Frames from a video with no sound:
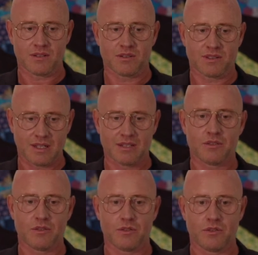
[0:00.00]
are selling
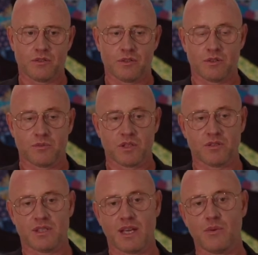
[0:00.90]
the goods,
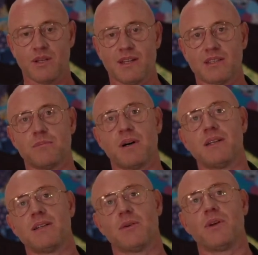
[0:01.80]
because they will get the
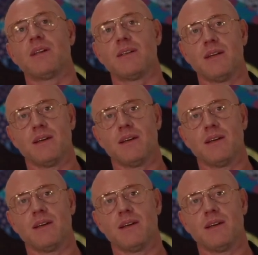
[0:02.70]
money directly.